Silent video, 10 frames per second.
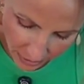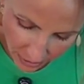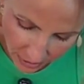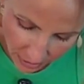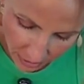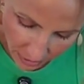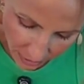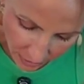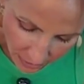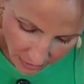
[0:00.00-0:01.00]
Just a
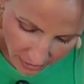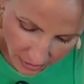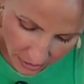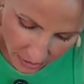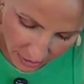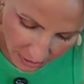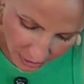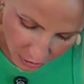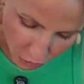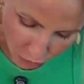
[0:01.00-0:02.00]
little. Just
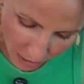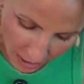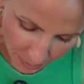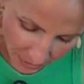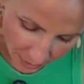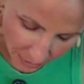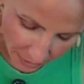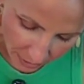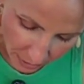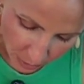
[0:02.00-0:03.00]
a drop. That one
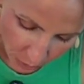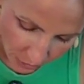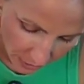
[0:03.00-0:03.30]
had a little more